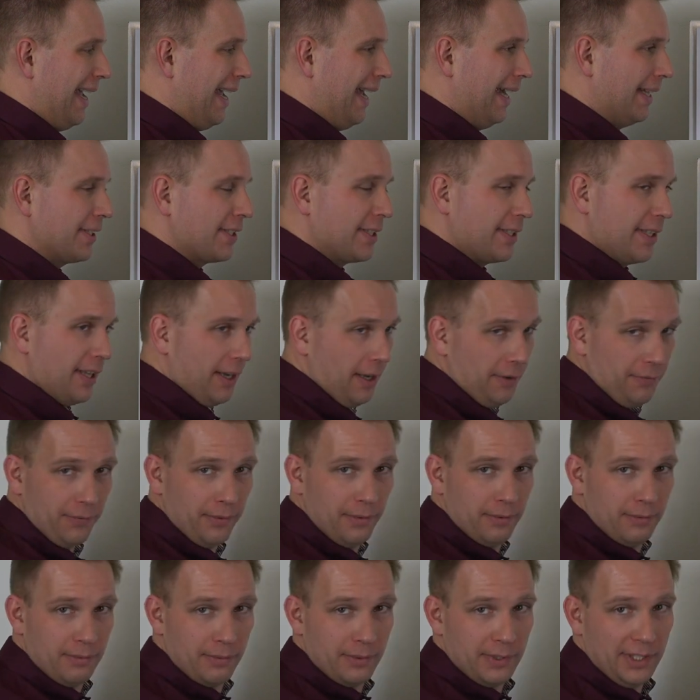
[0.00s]
add stuff
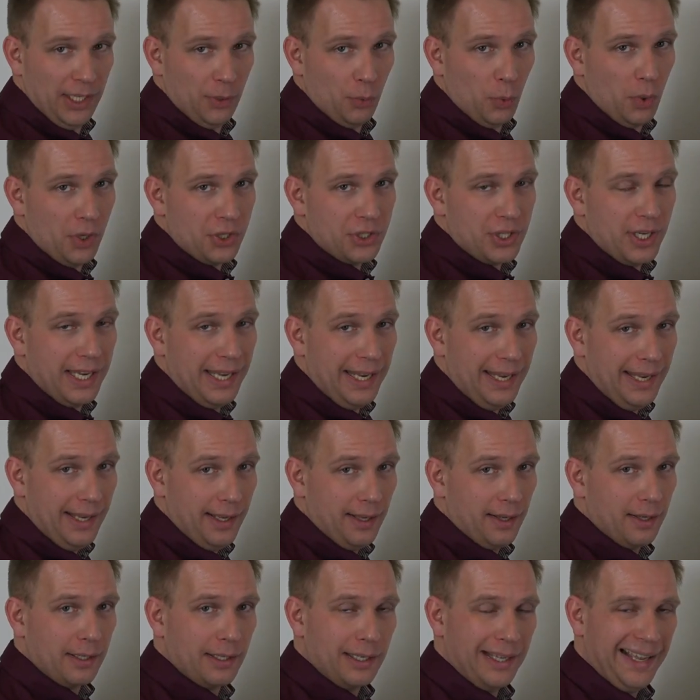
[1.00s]
that wasn't
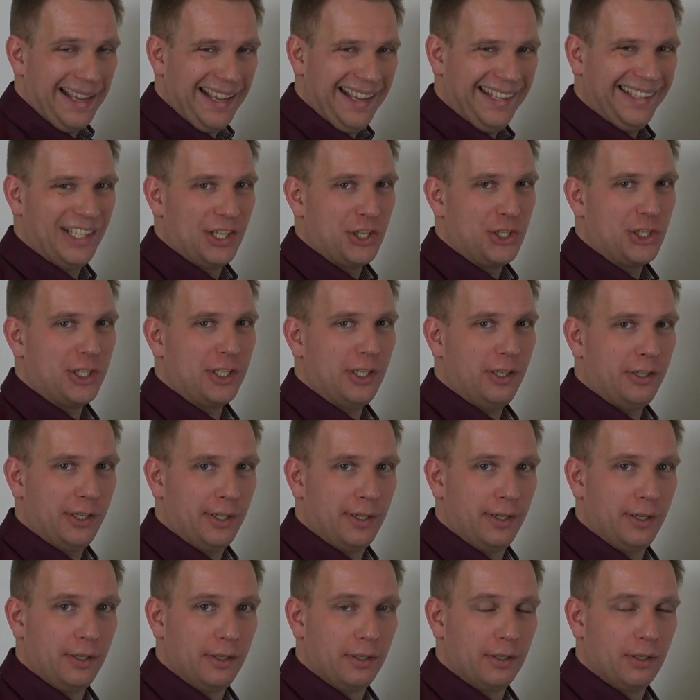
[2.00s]
here at the
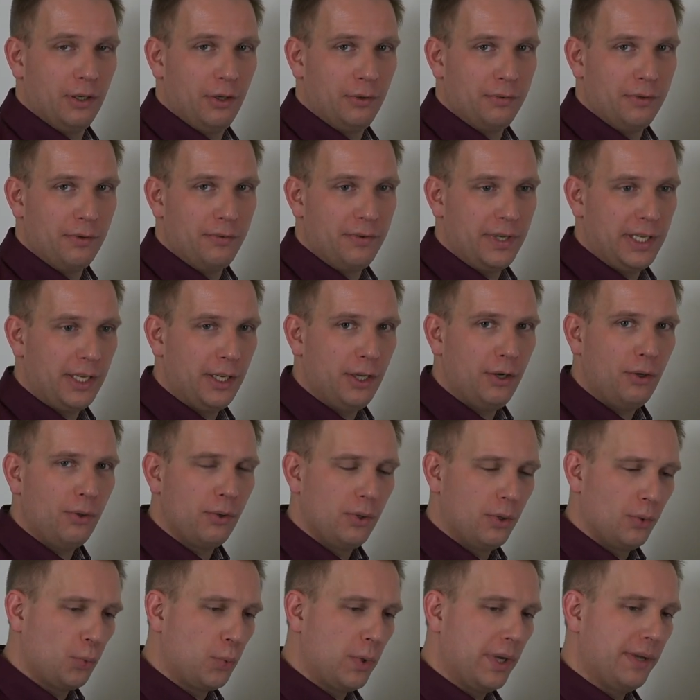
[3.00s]
start of the
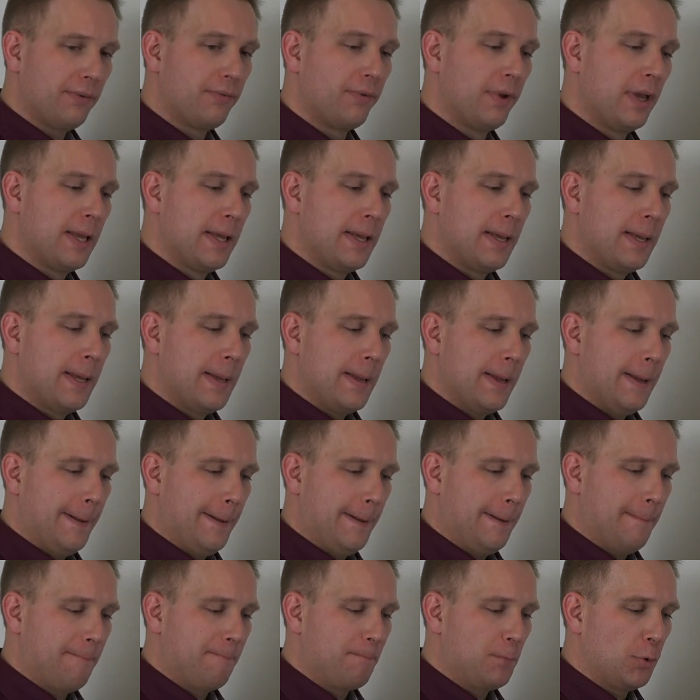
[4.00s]
video with,
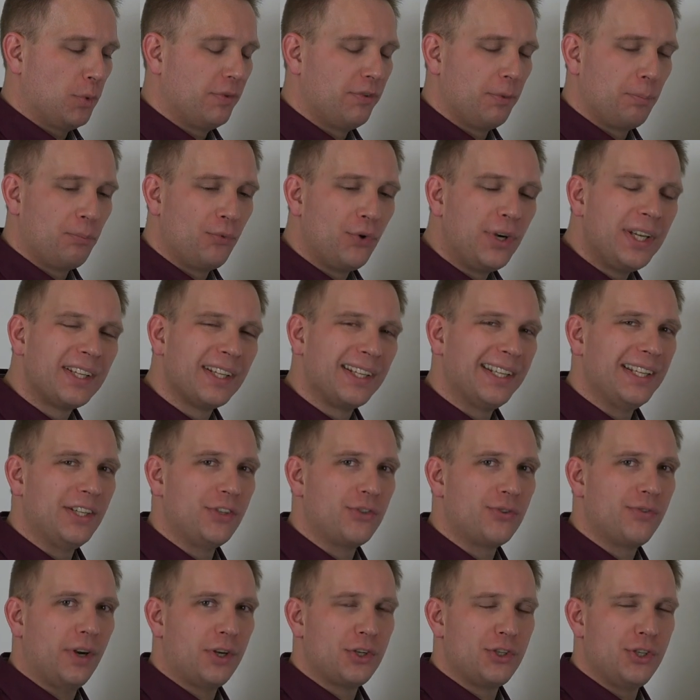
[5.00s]
um, with a printed
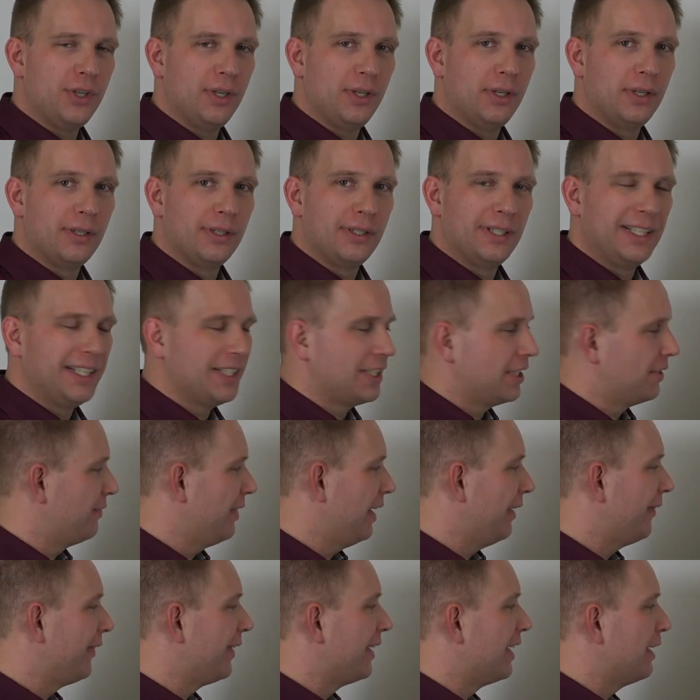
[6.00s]
instruction. This is
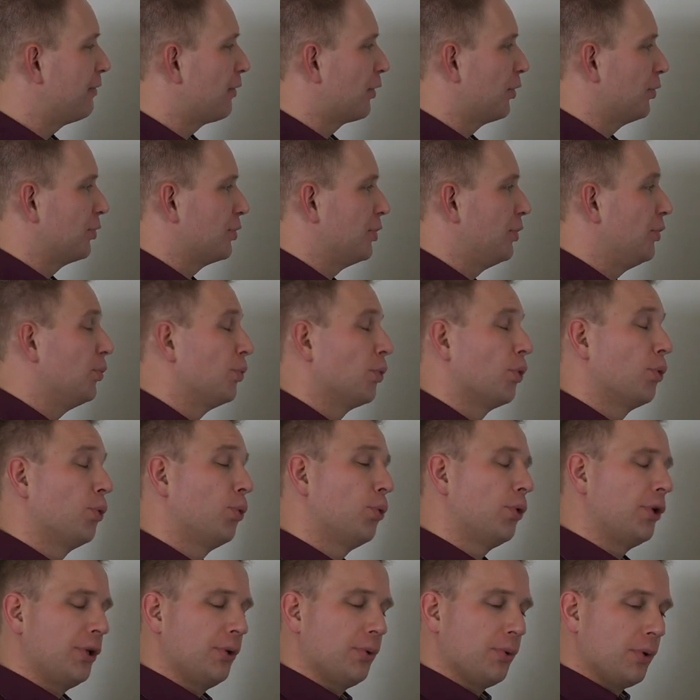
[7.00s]
very difficult to do,
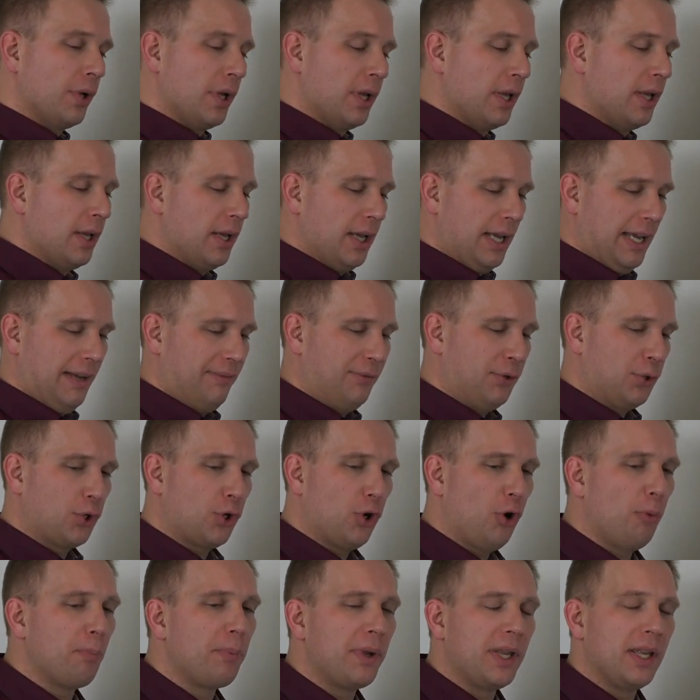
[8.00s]
or you have to
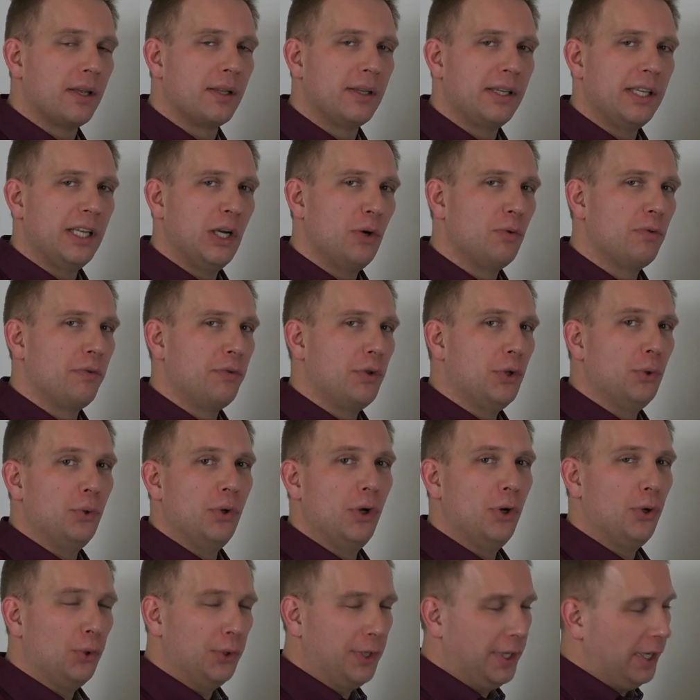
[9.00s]
copy the overview
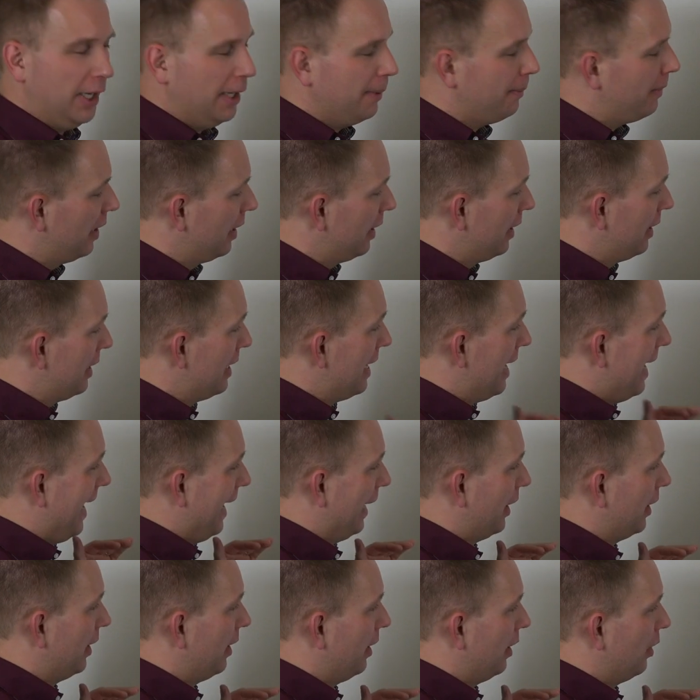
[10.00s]
the whole time.
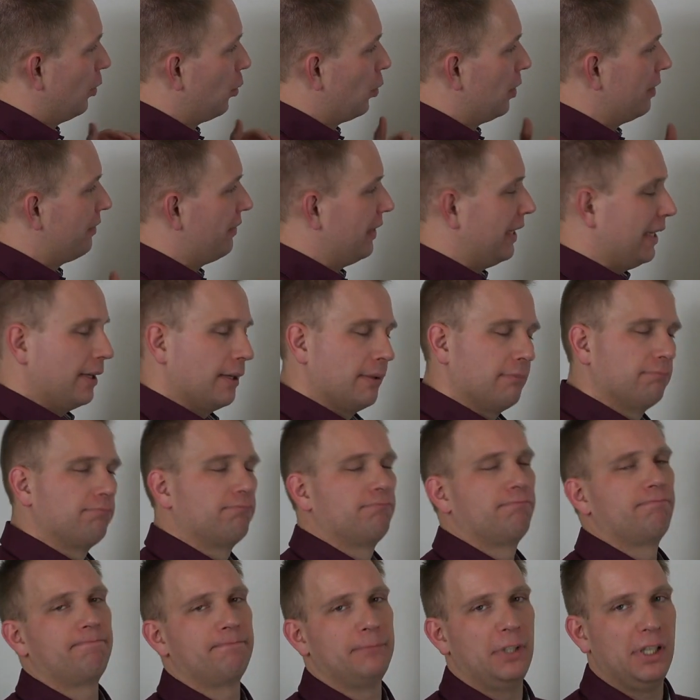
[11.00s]
And within
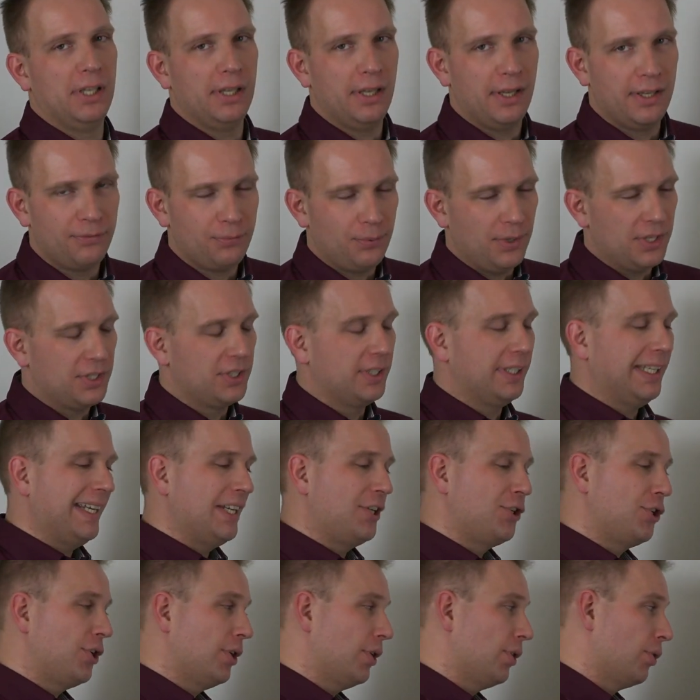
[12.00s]
a live
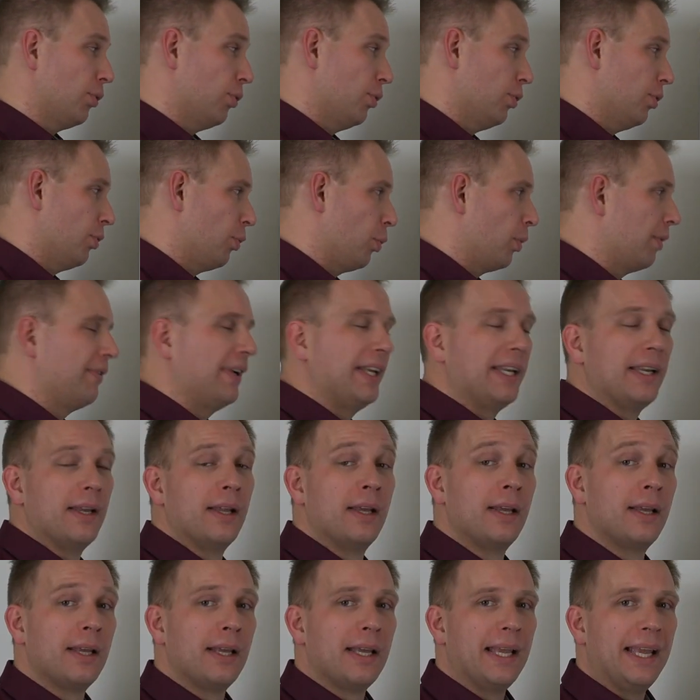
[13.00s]
presentation or within
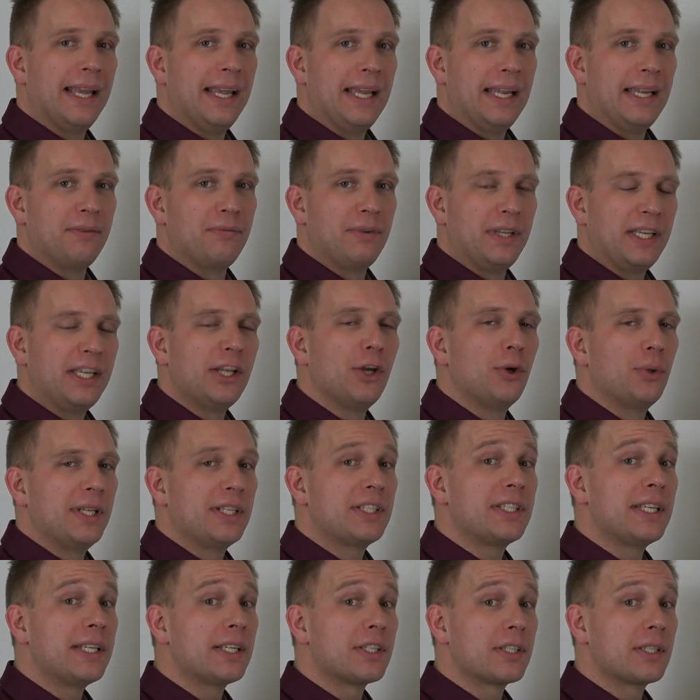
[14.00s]
a video,
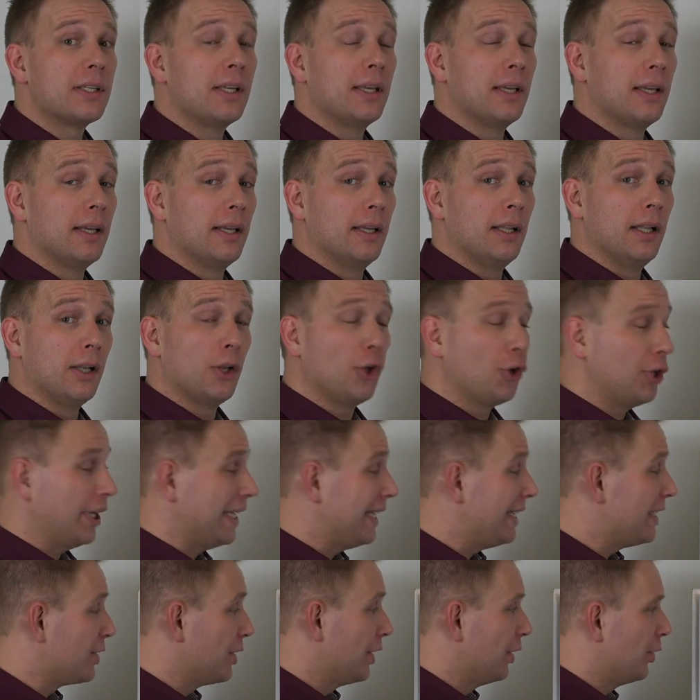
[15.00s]
this is uh, a lot
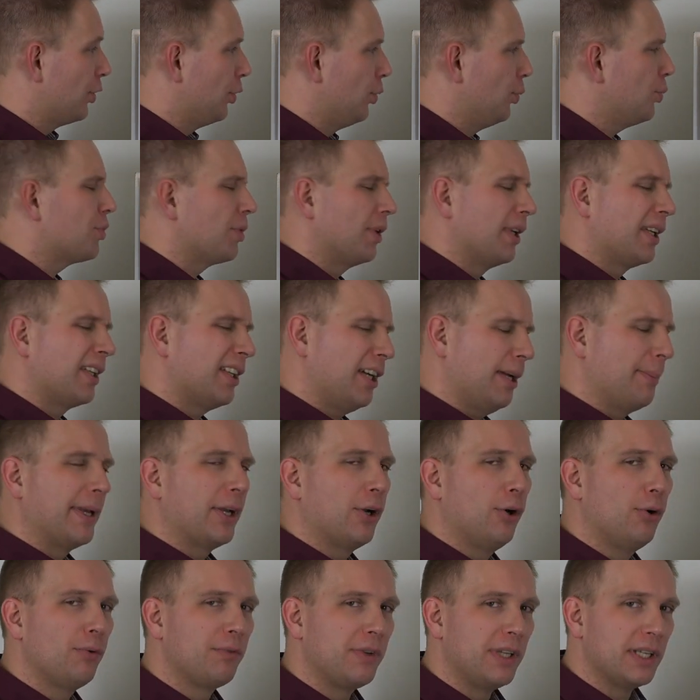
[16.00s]
easier to do, so the
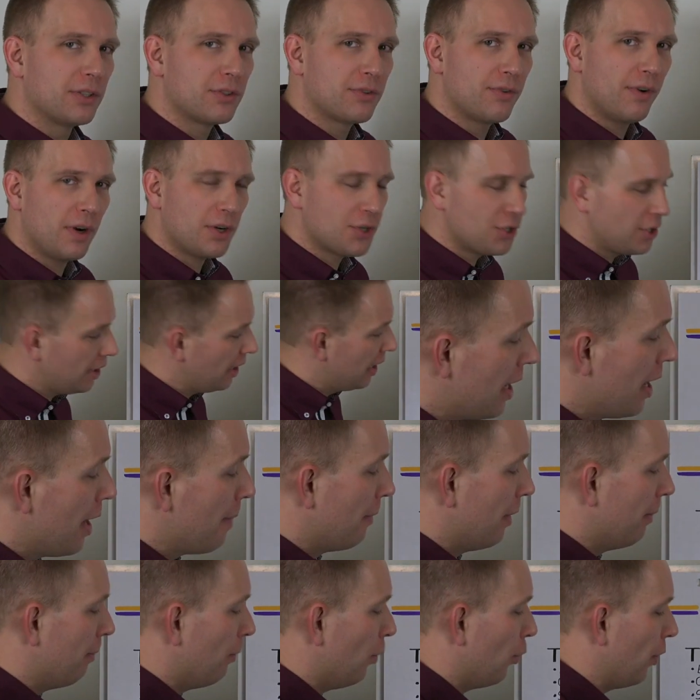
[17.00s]
timing of the instruction.
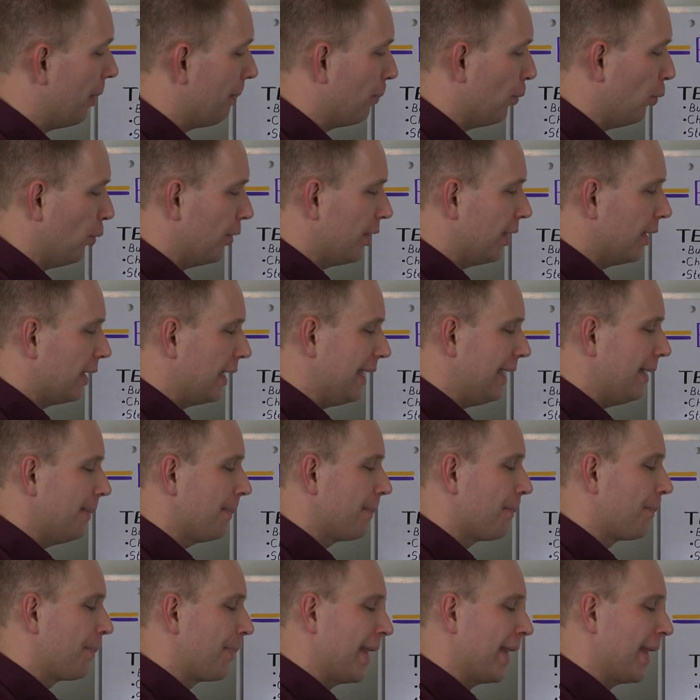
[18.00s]
But more importantly,